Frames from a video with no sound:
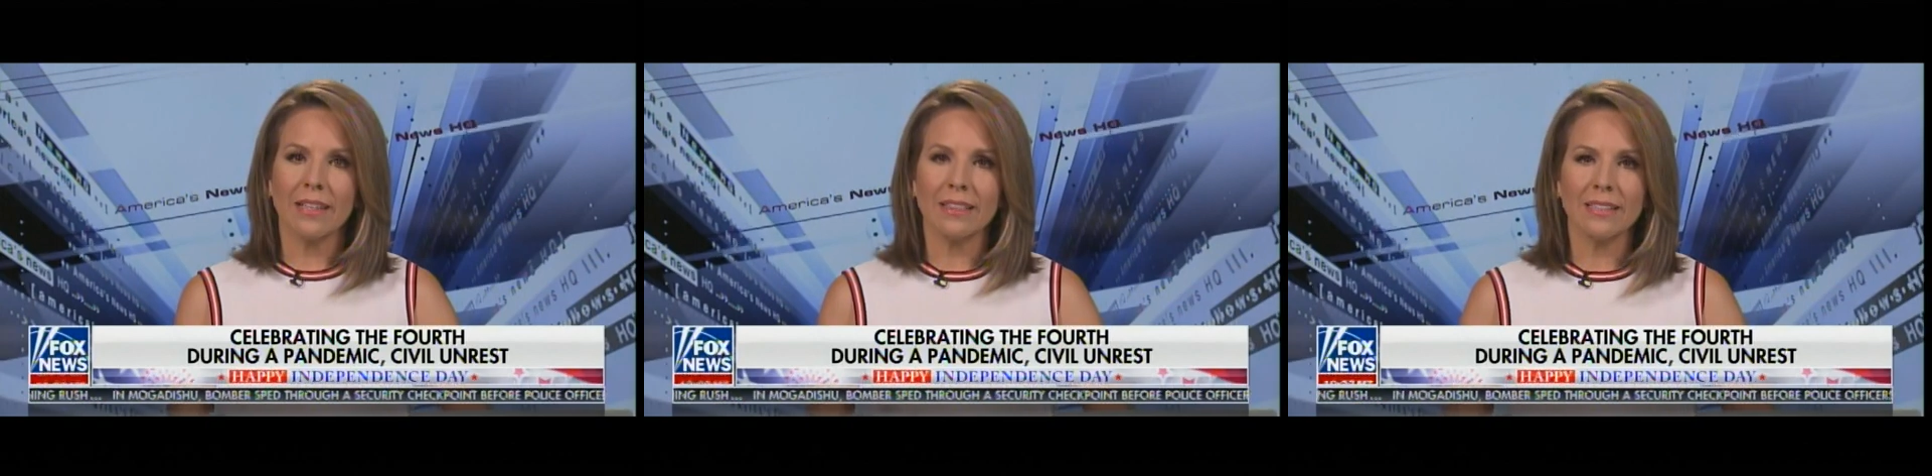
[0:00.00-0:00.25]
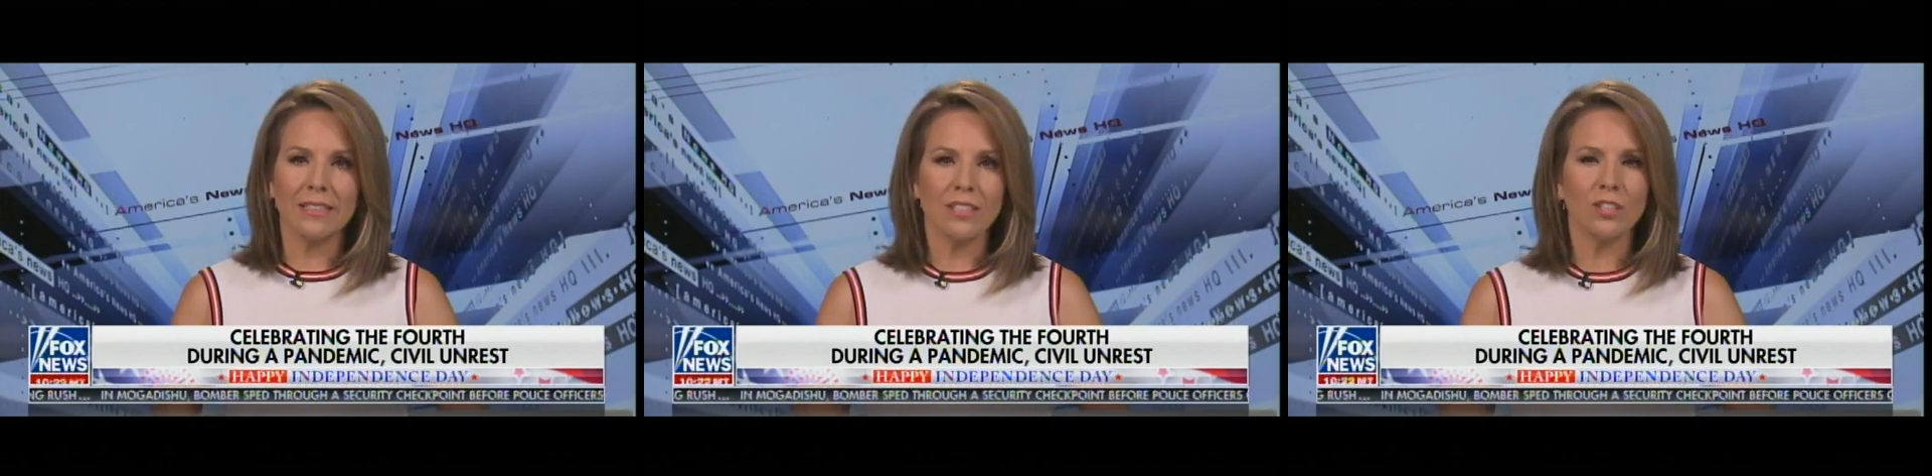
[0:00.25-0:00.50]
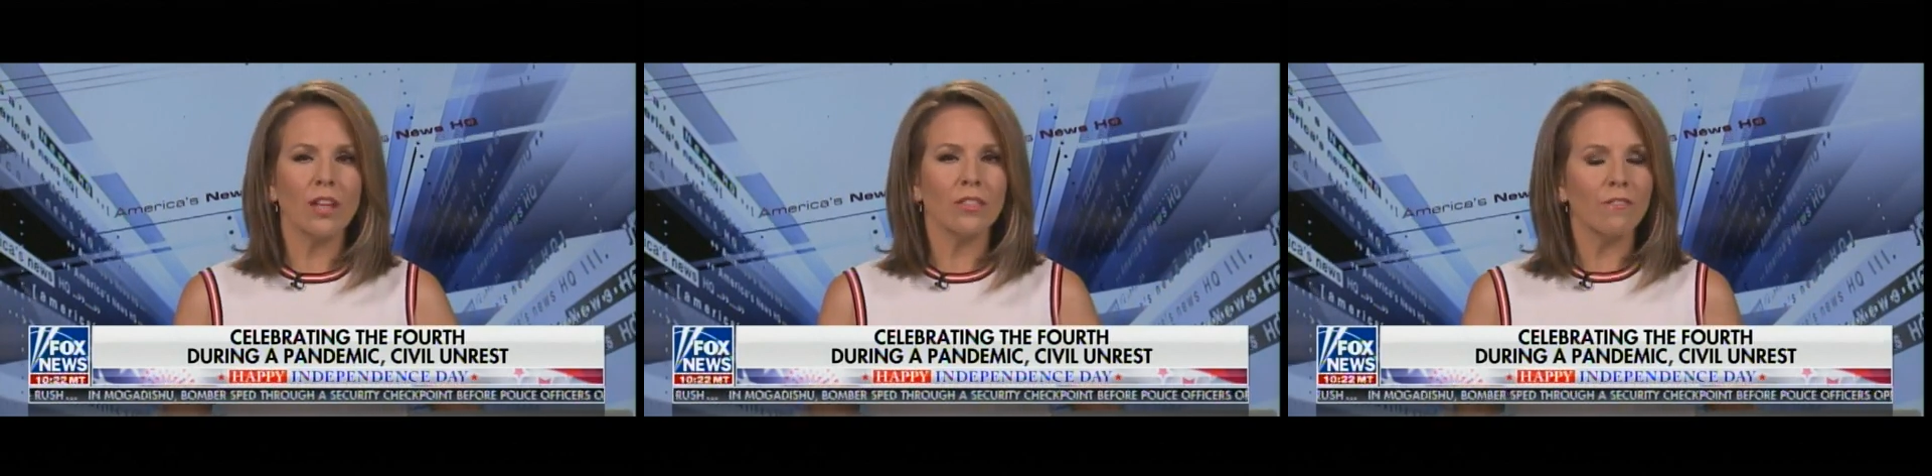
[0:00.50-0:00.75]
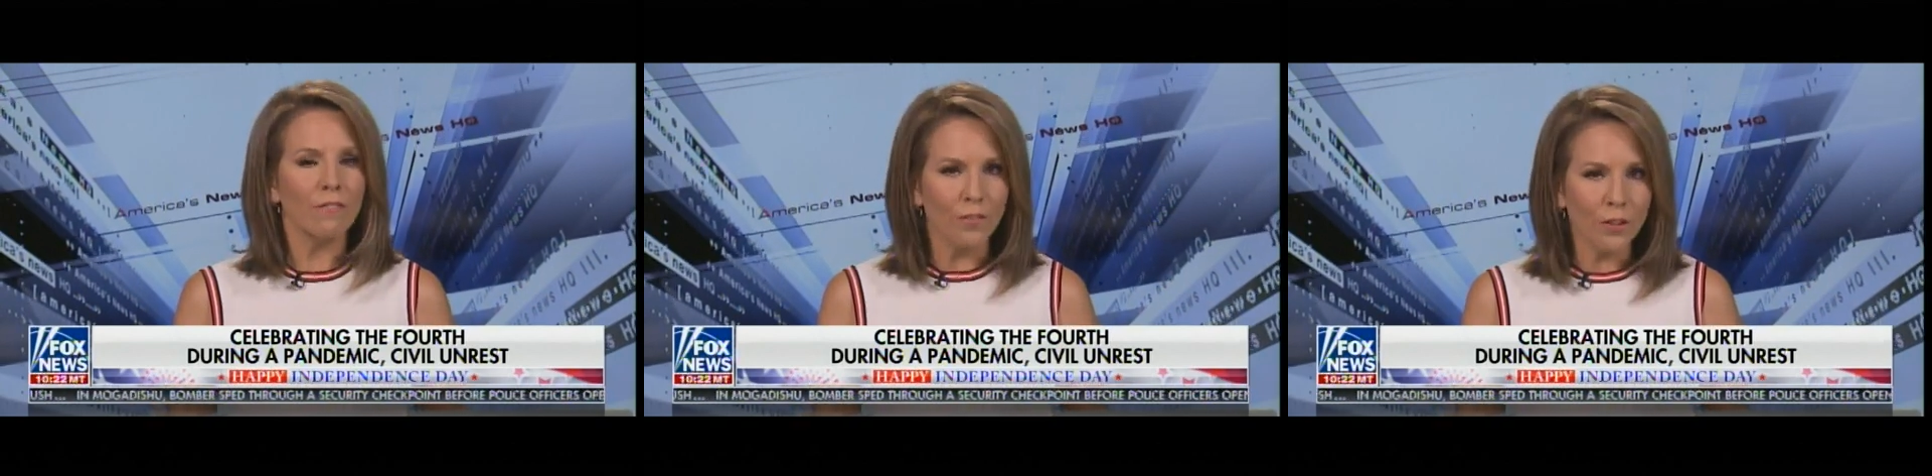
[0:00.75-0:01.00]
that this is not
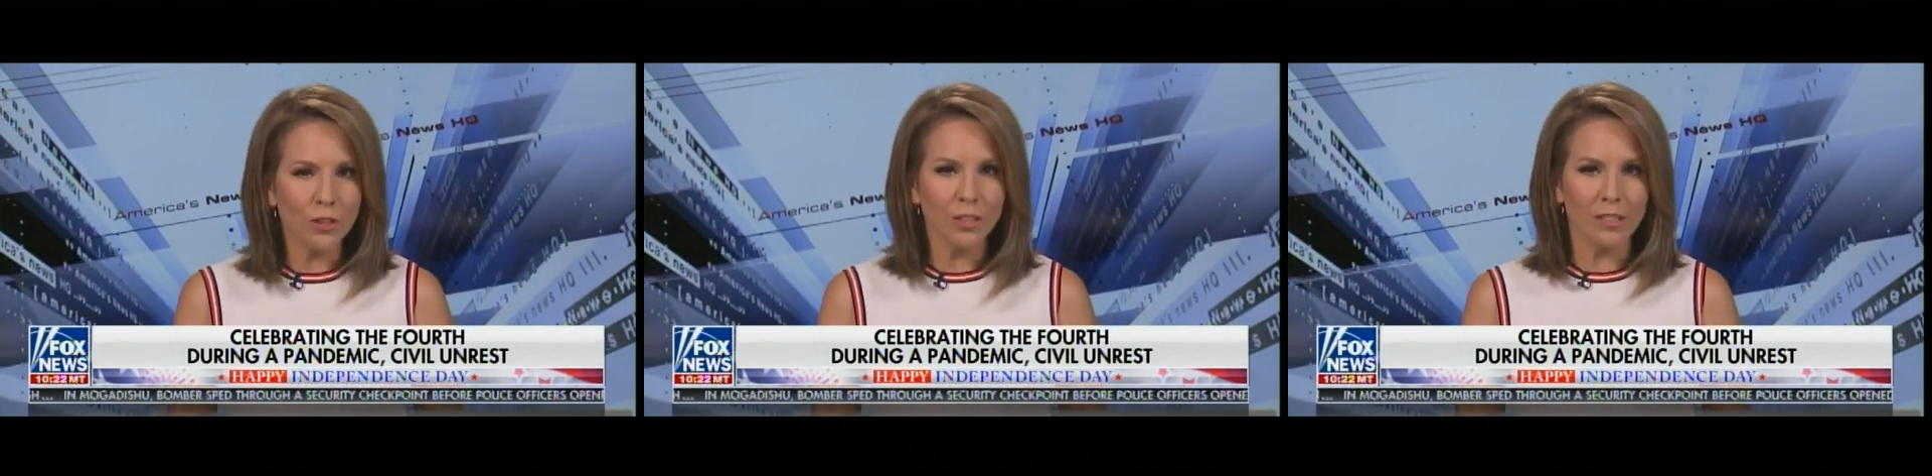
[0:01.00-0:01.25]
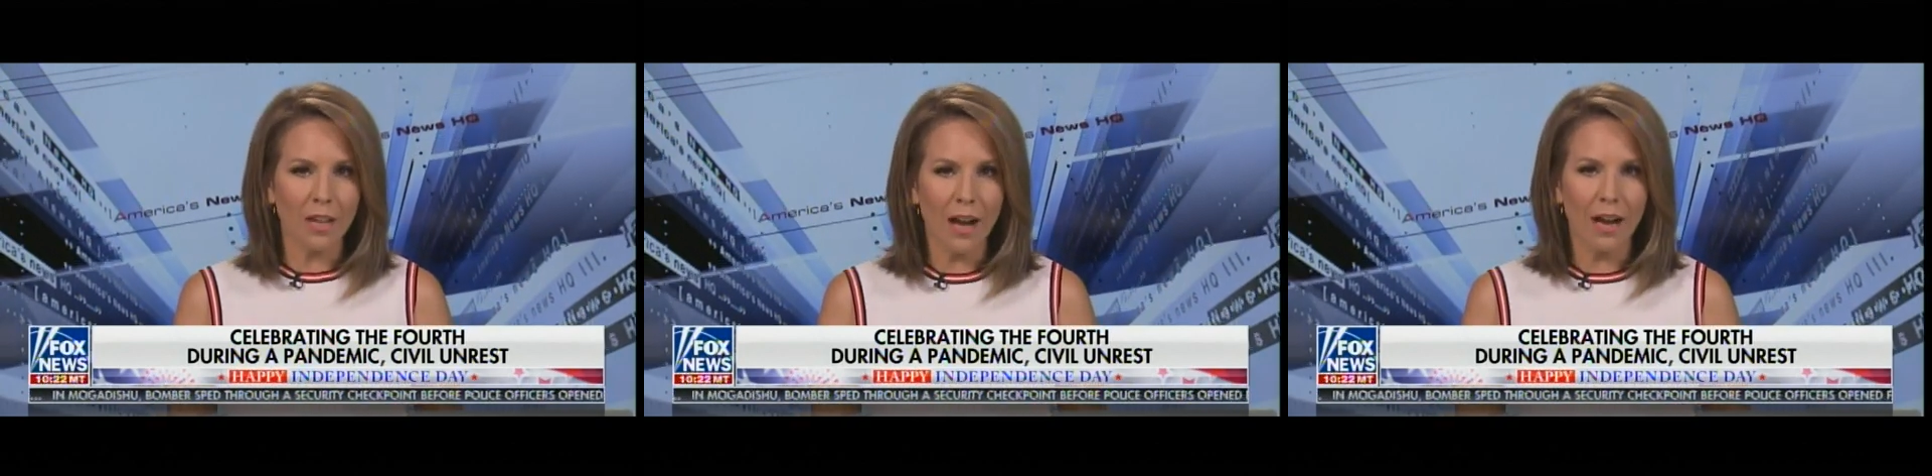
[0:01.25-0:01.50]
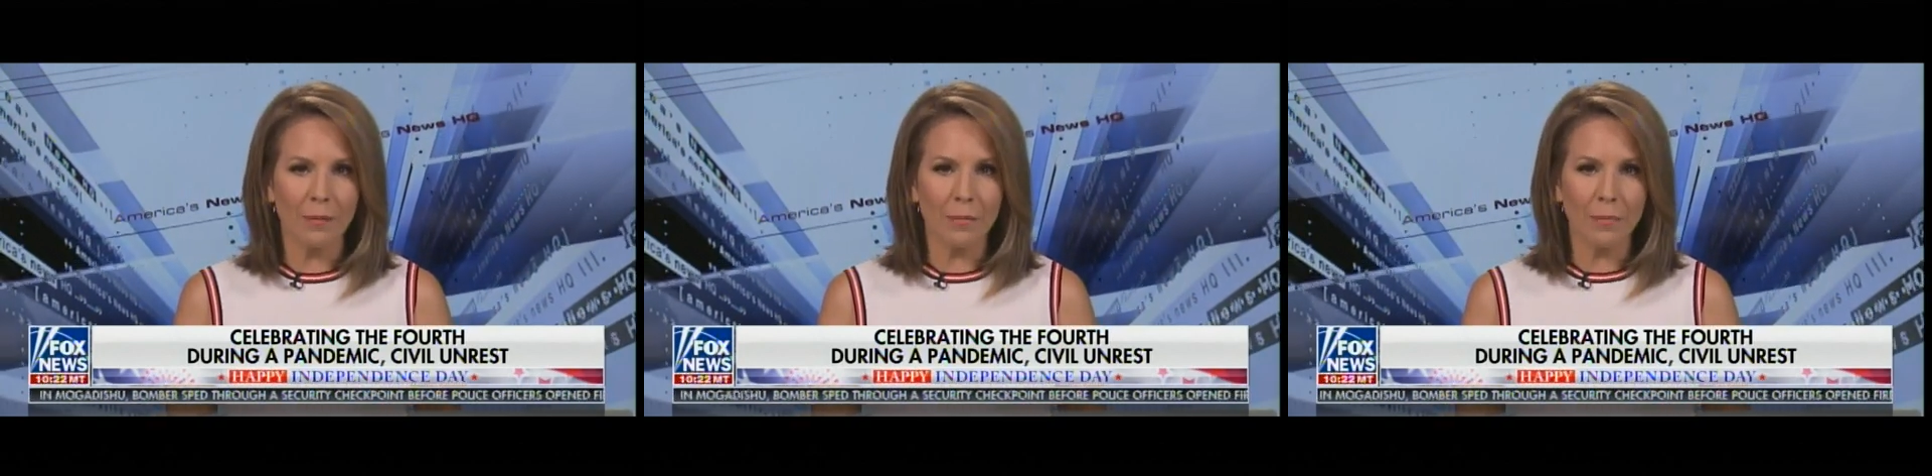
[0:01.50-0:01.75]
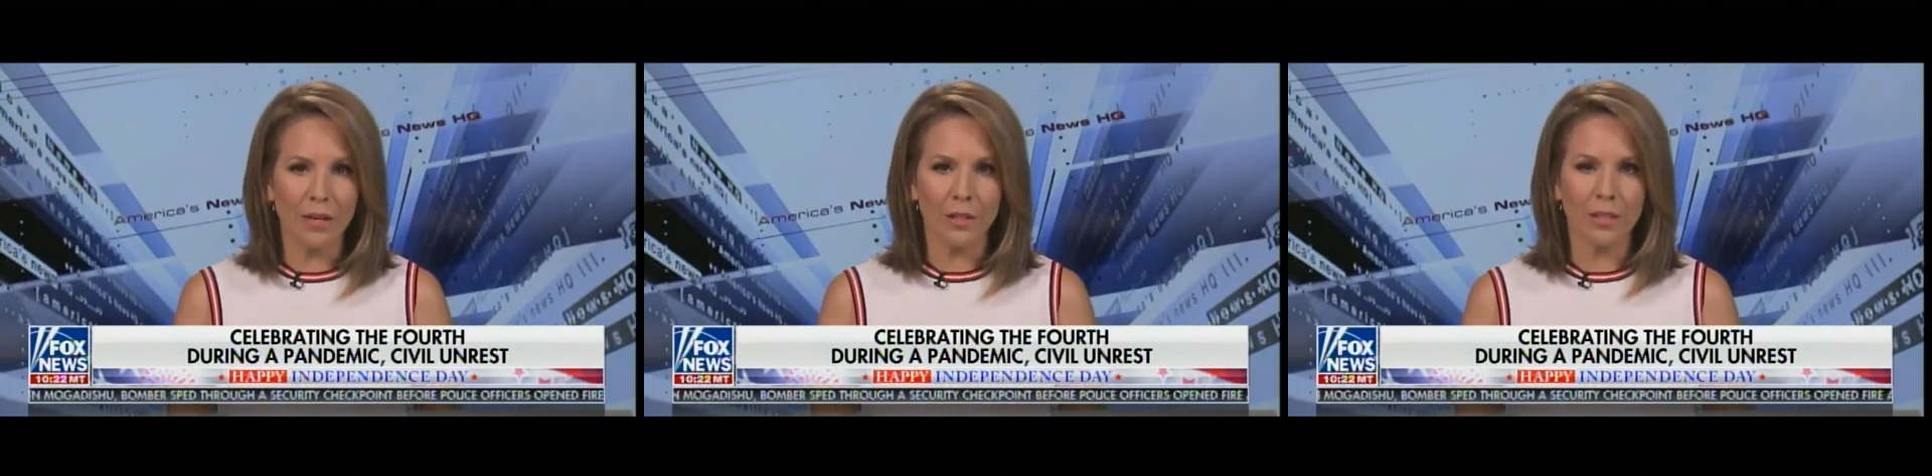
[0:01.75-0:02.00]
the first time
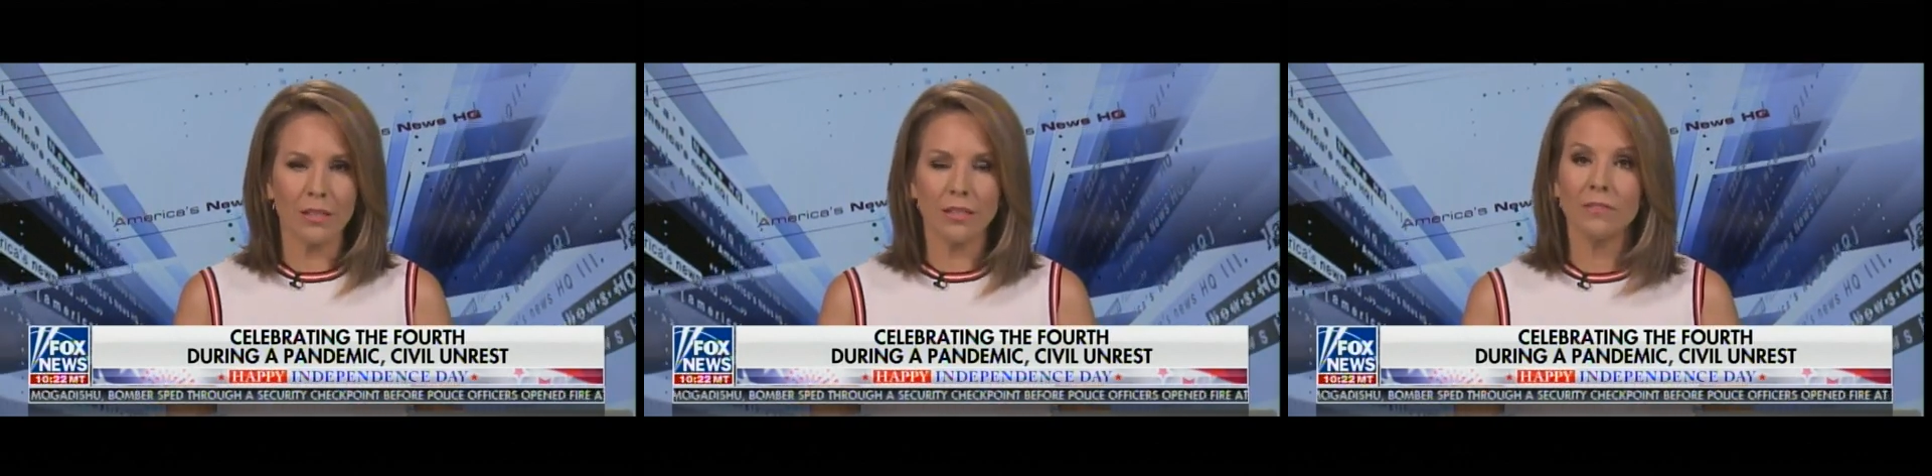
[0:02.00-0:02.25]
Americans